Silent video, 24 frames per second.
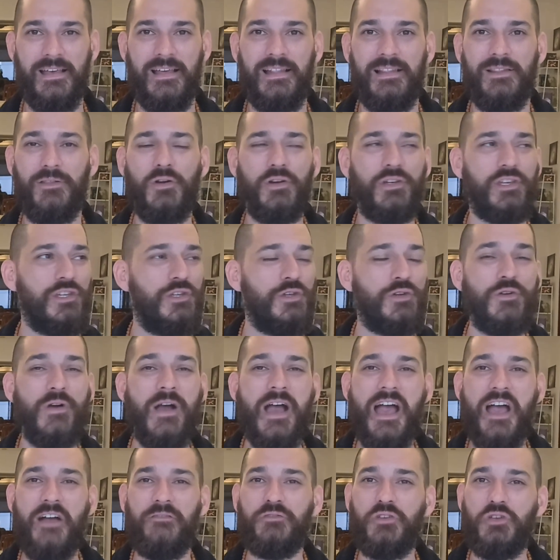Look, you don't
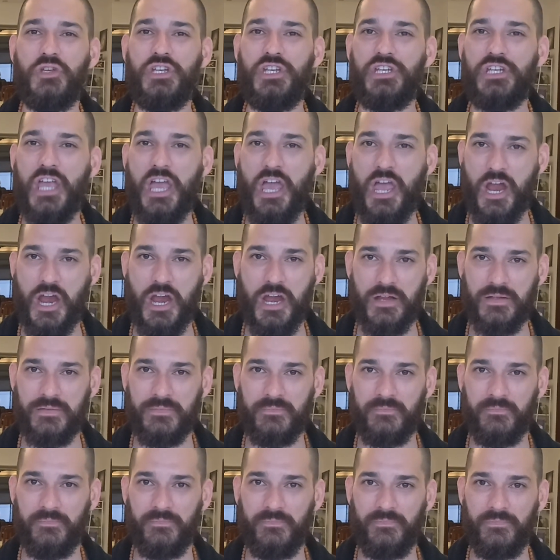have to share,
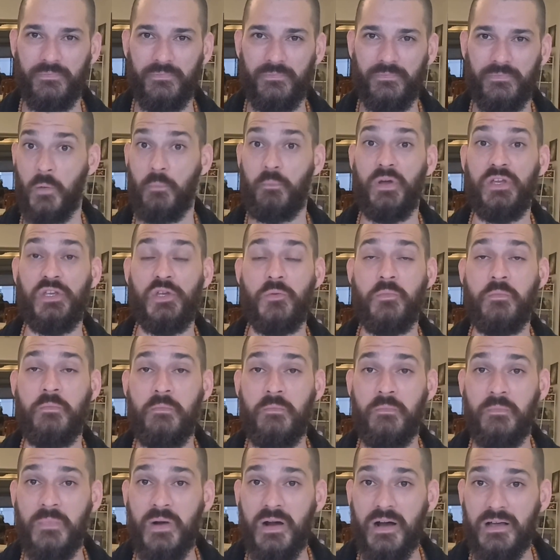but you
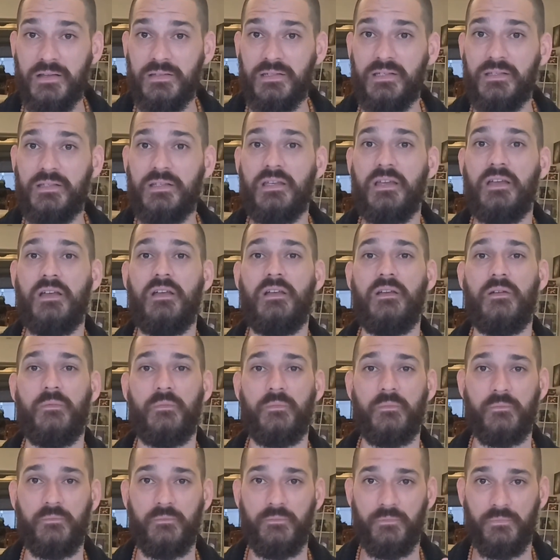must
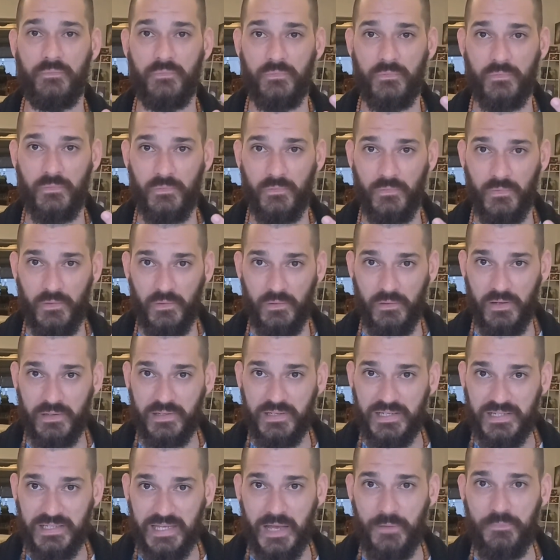
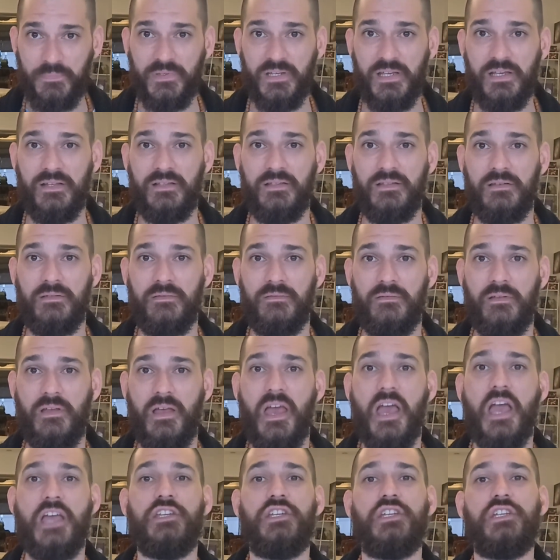accept it
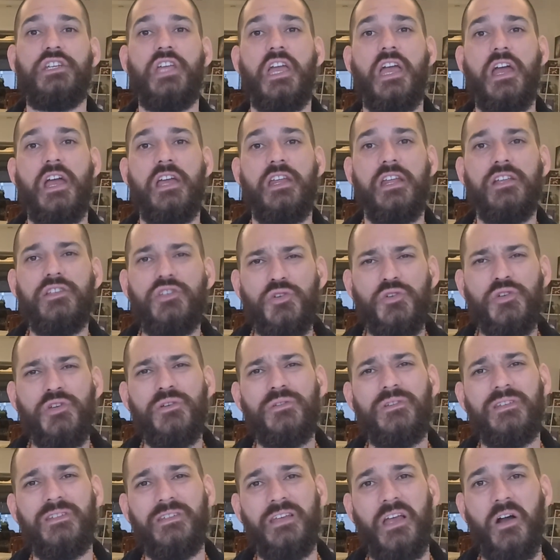and share it to
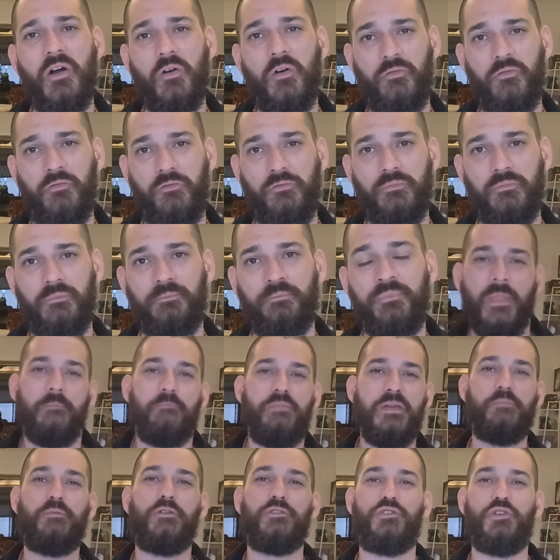yourself.
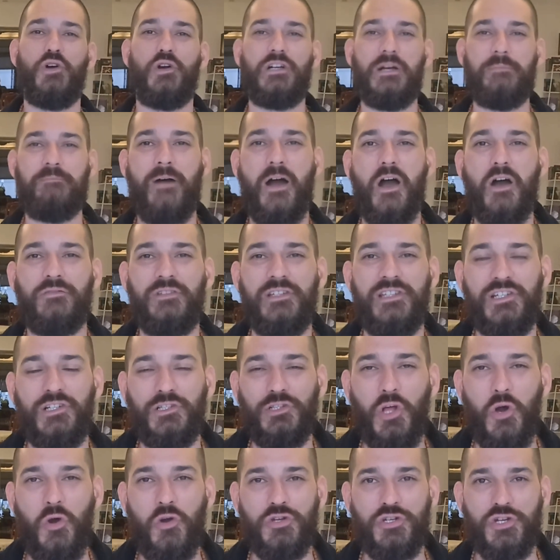People talk about
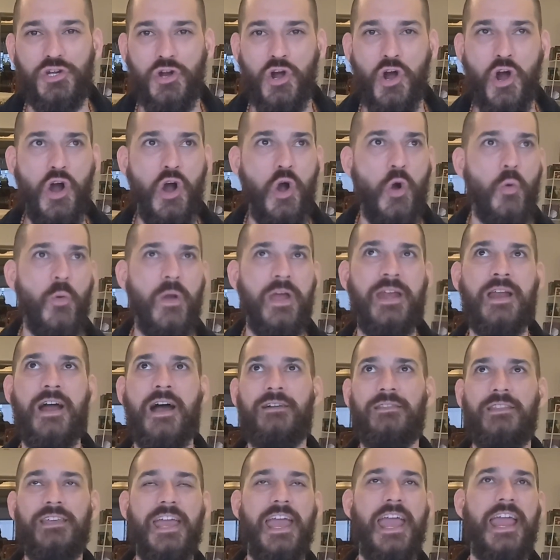disclosure. Oh, when
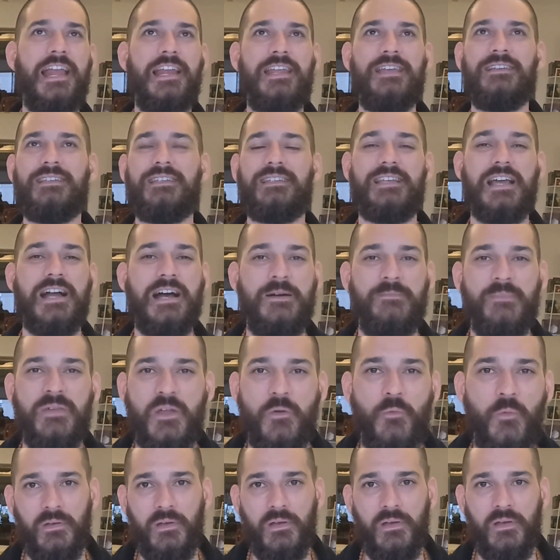are the aliens coming?